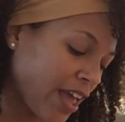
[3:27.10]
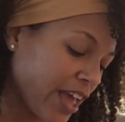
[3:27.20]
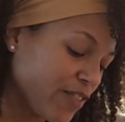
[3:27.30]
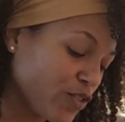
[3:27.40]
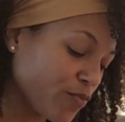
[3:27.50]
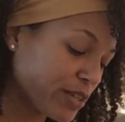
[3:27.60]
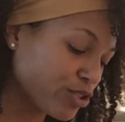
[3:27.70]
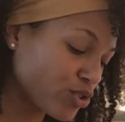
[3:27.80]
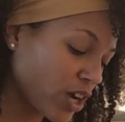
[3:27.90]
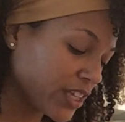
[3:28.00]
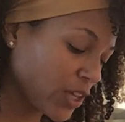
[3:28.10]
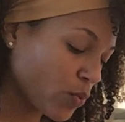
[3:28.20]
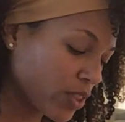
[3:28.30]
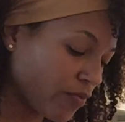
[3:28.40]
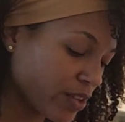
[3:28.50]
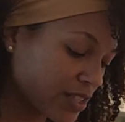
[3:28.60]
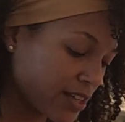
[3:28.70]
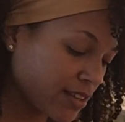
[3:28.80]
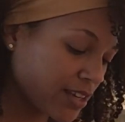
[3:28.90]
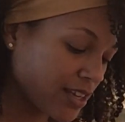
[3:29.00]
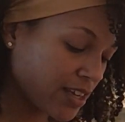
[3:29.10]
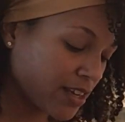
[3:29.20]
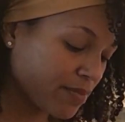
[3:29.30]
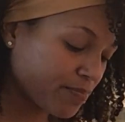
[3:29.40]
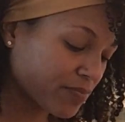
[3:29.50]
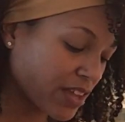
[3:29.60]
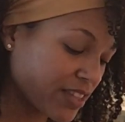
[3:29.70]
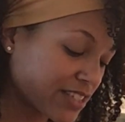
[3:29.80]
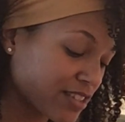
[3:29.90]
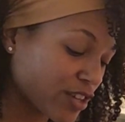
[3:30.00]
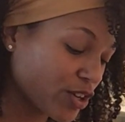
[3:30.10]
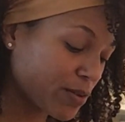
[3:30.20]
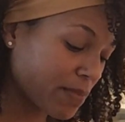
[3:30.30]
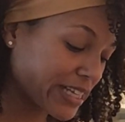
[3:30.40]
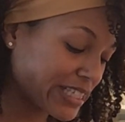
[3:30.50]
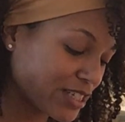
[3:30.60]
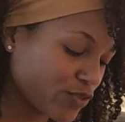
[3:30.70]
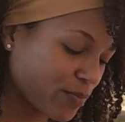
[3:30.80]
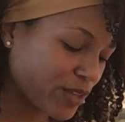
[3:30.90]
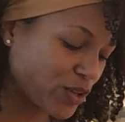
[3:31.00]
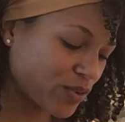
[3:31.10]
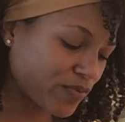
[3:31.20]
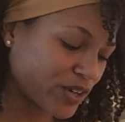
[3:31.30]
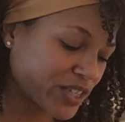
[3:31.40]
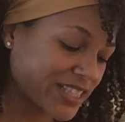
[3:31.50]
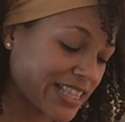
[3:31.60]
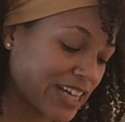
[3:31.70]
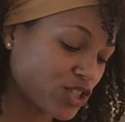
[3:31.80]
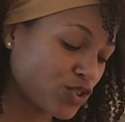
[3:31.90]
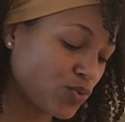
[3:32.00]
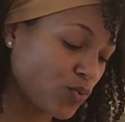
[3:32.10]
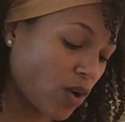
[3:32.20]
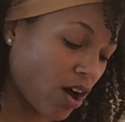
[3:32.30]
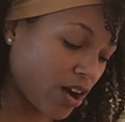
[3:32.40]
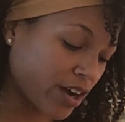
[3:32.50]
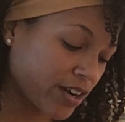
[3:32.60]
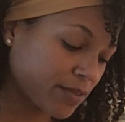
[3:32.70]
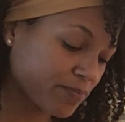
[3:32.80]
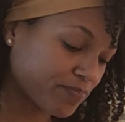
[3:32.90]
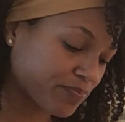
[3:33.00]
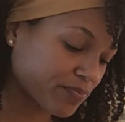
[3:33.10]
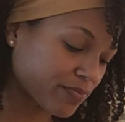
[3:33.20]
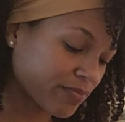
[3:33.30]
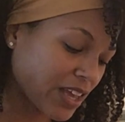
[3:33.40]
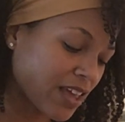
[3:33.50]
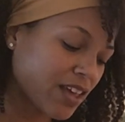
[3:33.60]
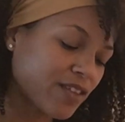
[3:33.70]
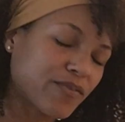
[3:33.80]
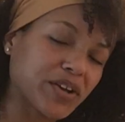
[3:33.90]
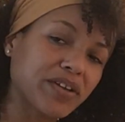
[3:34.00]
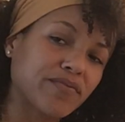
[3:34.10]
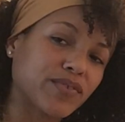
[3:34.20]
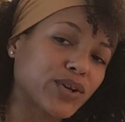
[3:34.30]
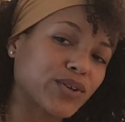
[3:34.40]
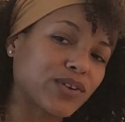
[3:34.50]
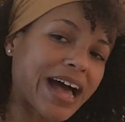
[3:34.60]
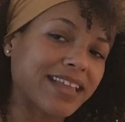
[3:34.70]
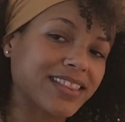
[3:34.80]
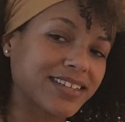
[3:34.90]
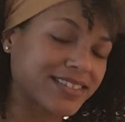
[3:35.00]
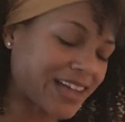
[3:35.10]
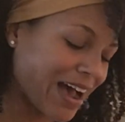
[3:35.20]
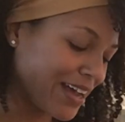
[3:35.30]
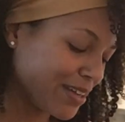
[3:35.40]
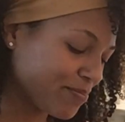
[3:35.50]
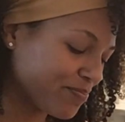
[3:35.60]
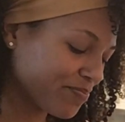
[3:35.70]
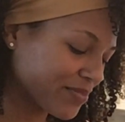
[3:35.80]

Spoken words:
If you've been struggling with fertility, this is a good message from the universe that you are very fertile at this time.